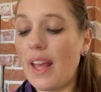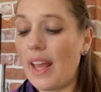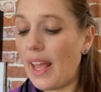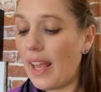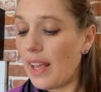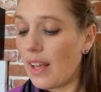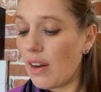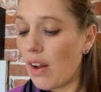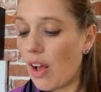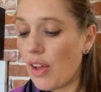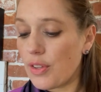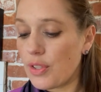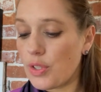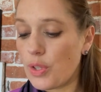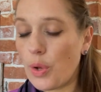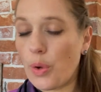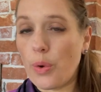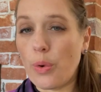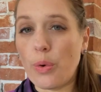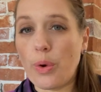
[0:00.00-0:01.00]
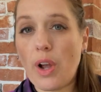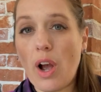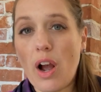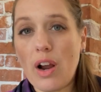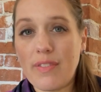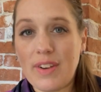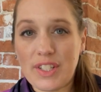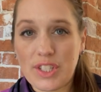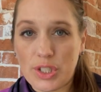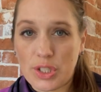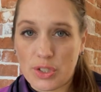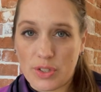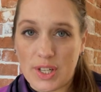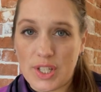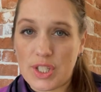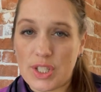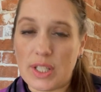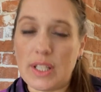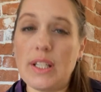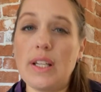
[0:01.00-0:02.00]
And also car
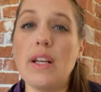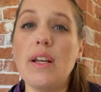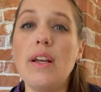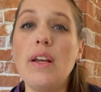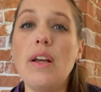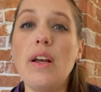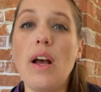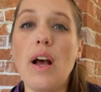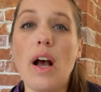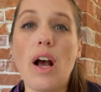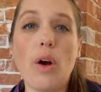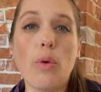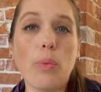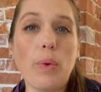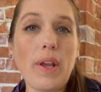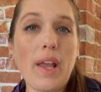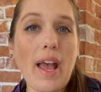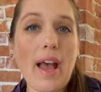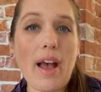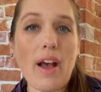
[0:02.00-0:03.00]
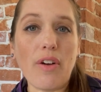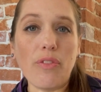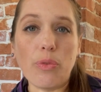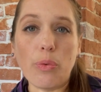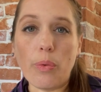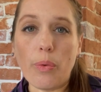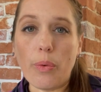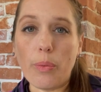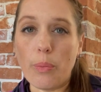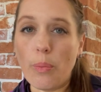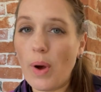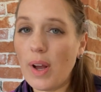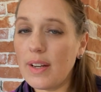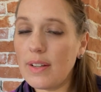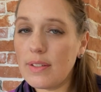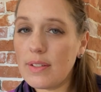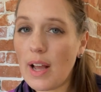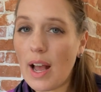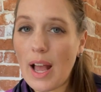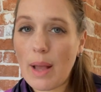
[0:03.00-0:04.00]
registration. Uh, we have
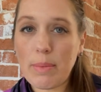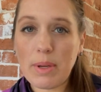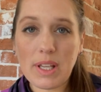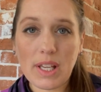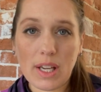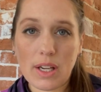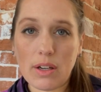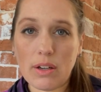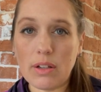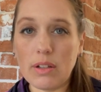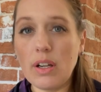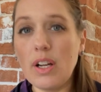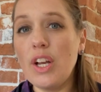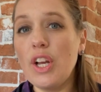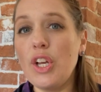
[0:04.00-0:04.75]
one time a year